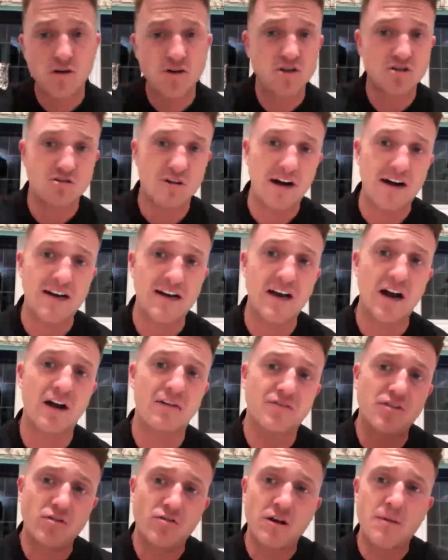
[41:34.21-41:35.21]
if you're in
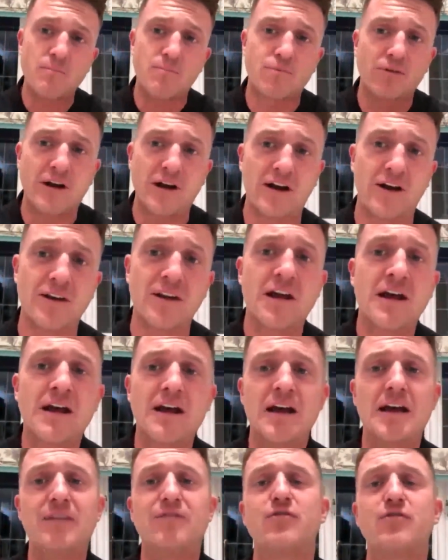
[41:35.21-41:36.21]
Australia, if you're in Britain,